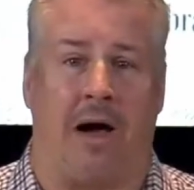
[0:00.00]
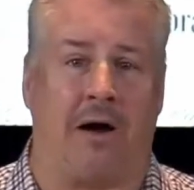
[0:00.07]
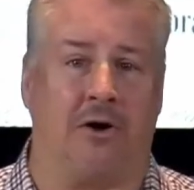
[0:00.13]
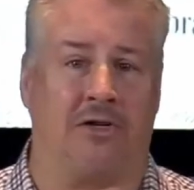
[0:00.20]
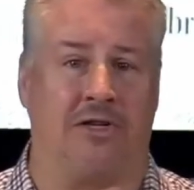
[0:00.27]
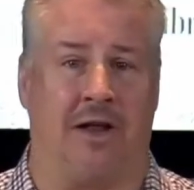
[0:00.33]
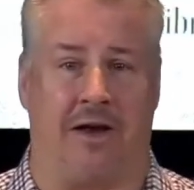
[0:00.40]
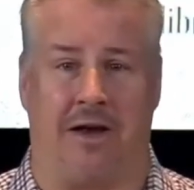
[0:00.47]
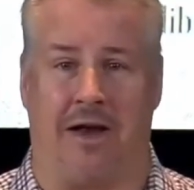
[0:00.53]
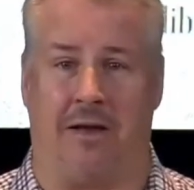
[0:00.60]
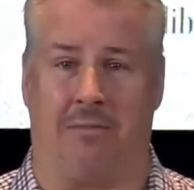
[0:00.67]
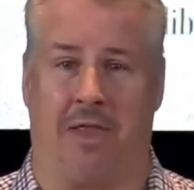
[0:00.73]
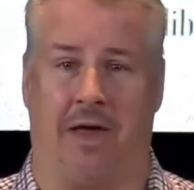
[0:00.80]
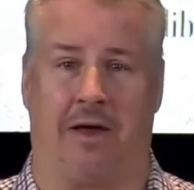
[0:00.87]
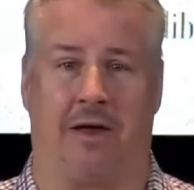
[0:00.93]
Potter sounding
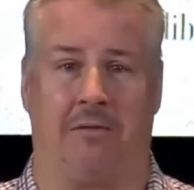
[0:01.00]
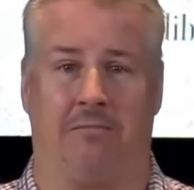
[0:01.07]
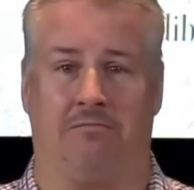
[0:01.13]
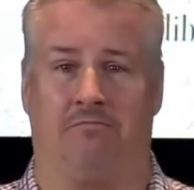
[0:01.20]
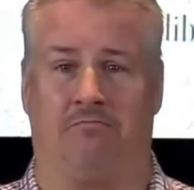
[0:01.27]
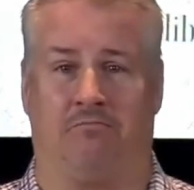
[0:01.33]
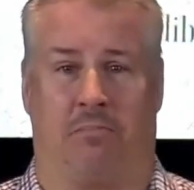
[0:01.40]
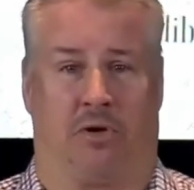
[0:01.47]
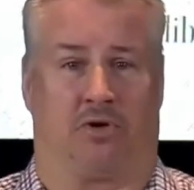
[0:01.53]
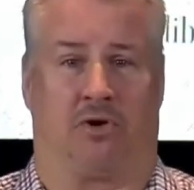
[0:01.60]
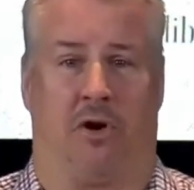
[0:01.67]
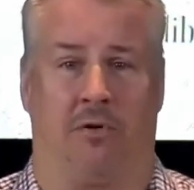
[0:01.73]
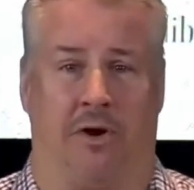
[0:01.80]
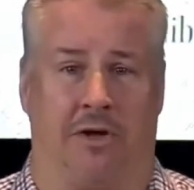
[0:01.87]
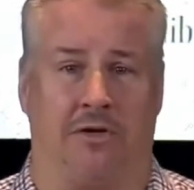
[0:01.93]
name like
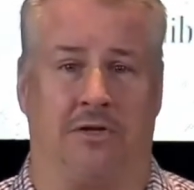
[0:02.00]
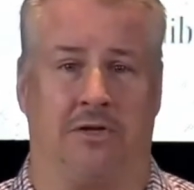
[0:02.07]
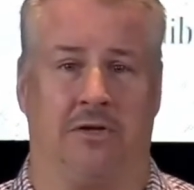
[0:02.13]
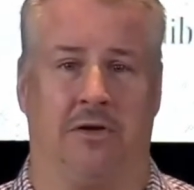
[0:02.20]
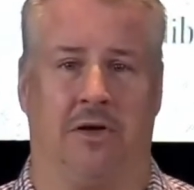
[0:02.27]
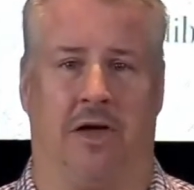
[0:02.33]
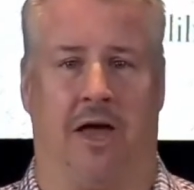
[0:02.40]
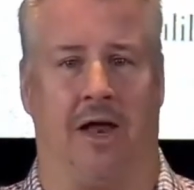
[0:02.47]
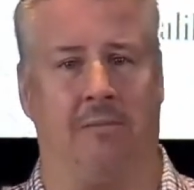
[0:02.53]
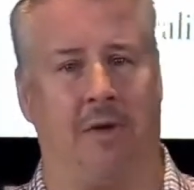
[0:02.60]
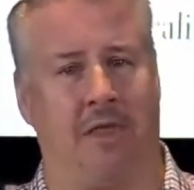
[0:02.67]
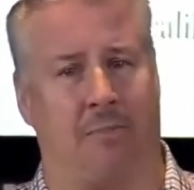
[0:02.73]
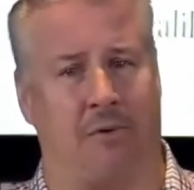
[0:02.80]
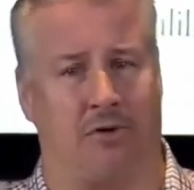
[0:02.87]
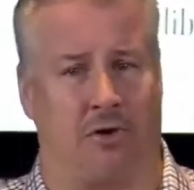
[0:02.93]
Patronus. Hand
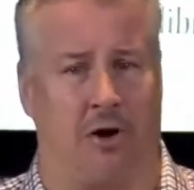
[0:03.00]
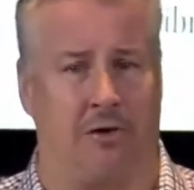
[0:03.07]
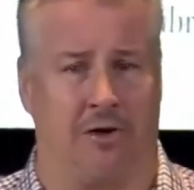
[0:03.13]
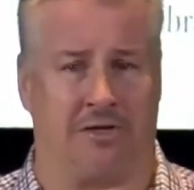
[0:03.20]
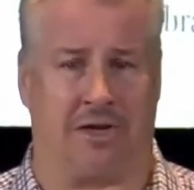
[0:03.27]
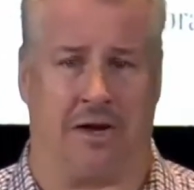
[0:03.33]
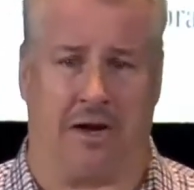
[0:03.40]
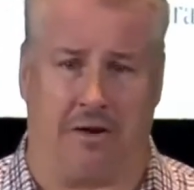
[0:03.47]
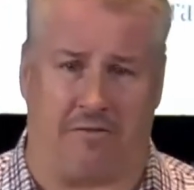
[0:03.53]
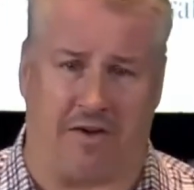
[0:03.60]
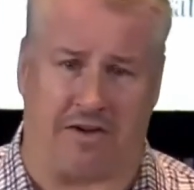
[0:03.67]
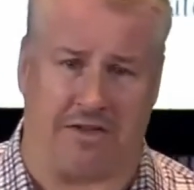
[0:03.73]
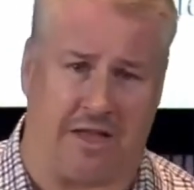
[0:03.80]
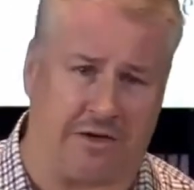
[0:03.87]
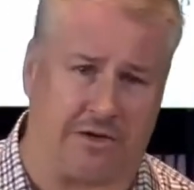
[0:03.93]
me the Patronus. I need to
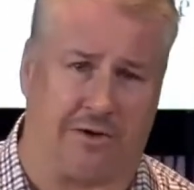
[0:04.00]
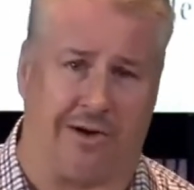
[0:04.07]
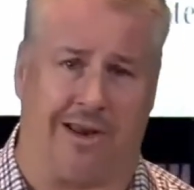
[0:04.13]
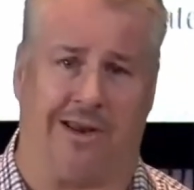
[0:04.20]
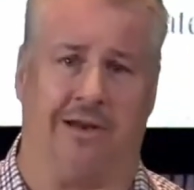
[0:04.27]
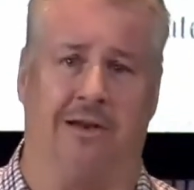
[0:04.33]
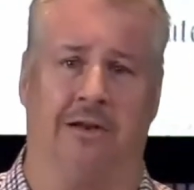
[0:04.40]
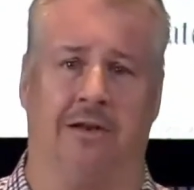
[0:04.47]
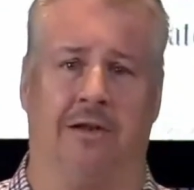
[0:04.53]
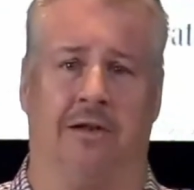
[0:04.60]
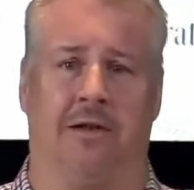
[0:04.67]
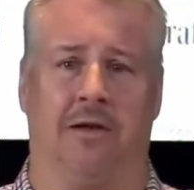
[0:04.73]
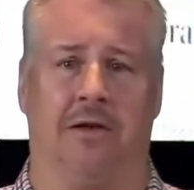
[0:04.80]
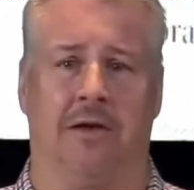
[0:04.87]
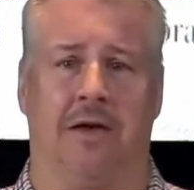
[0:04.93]
fix that screen.
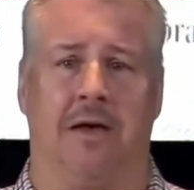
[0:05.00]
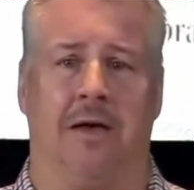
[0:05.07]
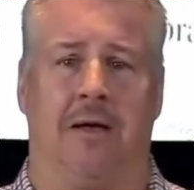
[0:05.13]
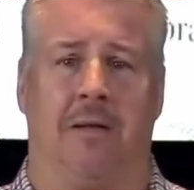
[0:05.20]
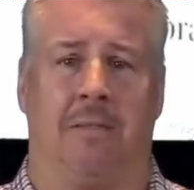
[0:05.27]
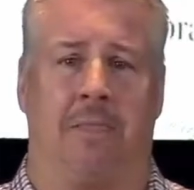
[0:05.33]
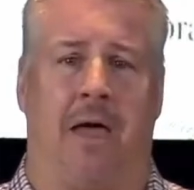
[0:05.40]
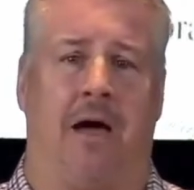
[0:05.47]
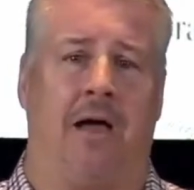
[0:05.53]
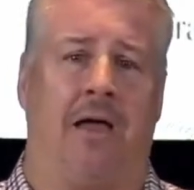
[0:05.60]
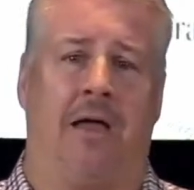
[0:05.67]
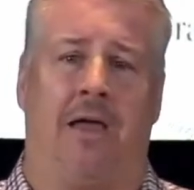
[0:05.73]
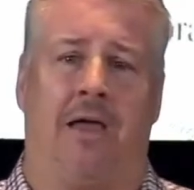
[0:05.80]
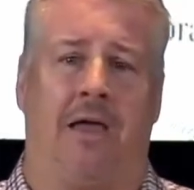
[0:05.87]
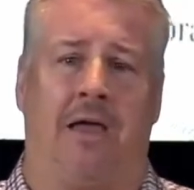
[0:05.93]
Now,
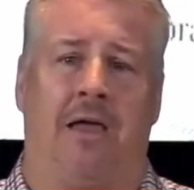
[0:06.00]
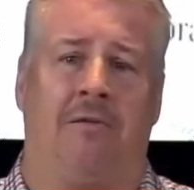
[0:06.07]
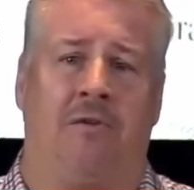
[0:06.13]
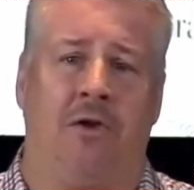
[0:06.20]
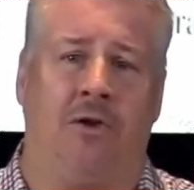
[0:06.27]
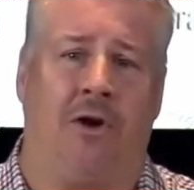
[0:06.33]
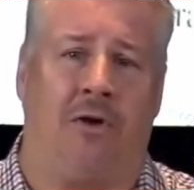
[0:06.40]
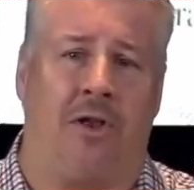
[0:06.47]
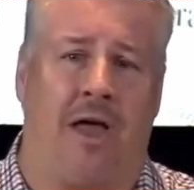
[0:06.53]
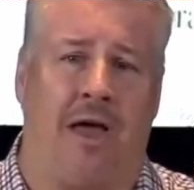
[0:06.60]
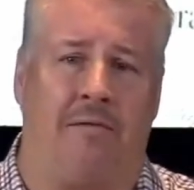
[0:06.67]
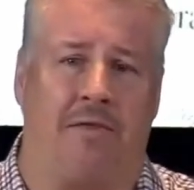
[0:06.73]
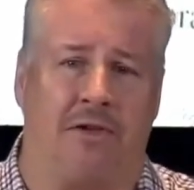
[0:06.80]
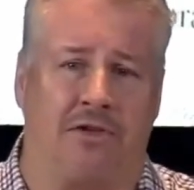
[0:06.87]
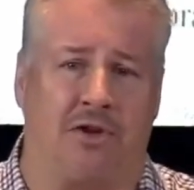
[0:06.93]
if you don't
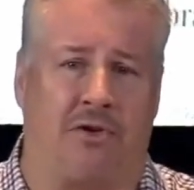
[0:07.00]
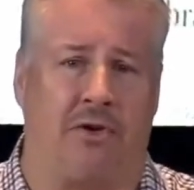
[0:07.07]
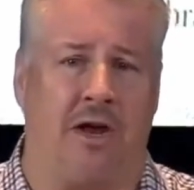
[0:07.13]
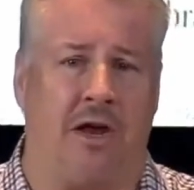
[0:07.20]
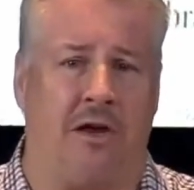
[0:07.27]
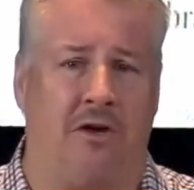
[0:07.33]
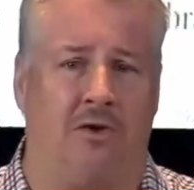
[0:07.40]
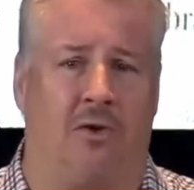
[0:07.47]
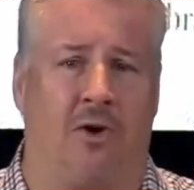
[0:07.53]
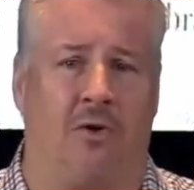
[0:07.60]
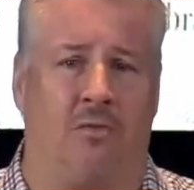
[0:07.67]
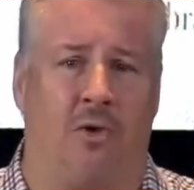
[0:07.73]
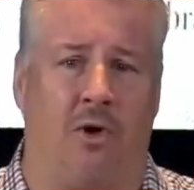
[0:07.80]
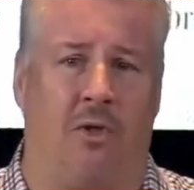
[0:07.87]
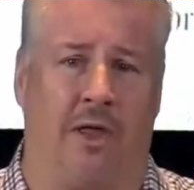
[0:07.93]
have the screen
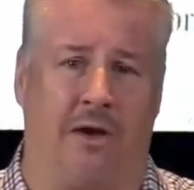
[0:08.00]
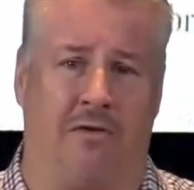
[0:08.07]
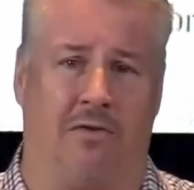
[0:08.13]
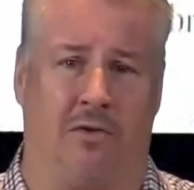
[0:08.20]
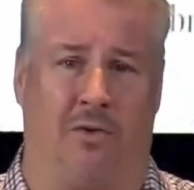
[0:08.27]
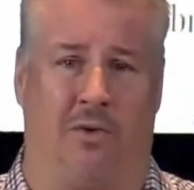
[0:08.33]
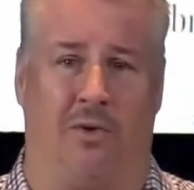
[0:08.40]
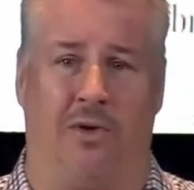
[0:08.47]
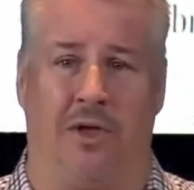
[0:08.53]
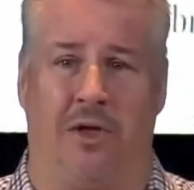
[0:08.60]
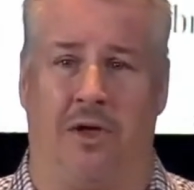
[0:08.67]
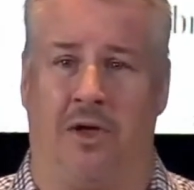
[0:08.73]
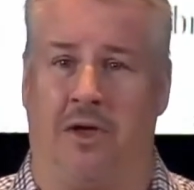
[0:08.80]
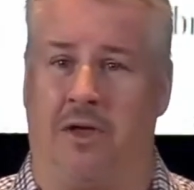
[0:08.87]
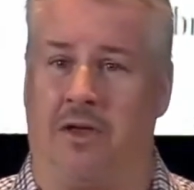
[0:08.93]
door rolling tool,
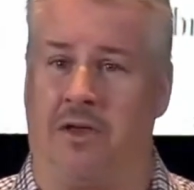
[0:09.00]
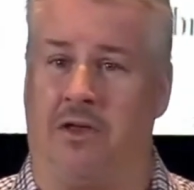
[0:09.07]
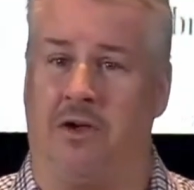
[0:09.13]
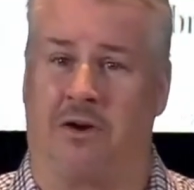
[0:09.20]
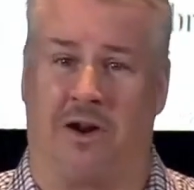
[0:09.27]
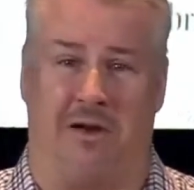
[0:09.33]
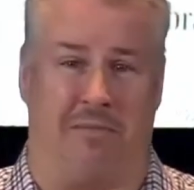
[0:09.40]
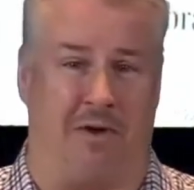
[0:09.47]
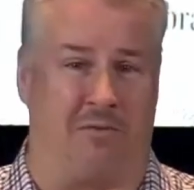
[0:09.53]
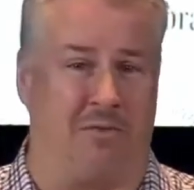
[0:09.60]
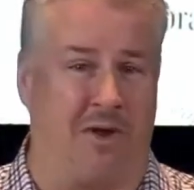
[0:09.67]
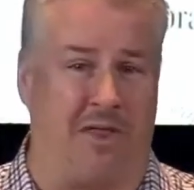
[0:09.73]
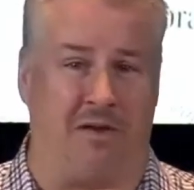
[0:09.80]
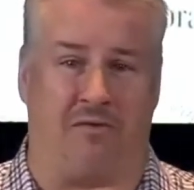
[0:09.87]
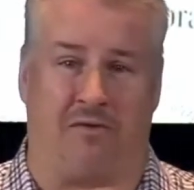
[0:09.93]
you're going to be
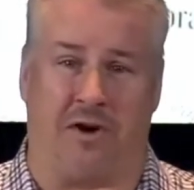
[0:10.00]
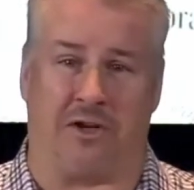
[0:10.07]
really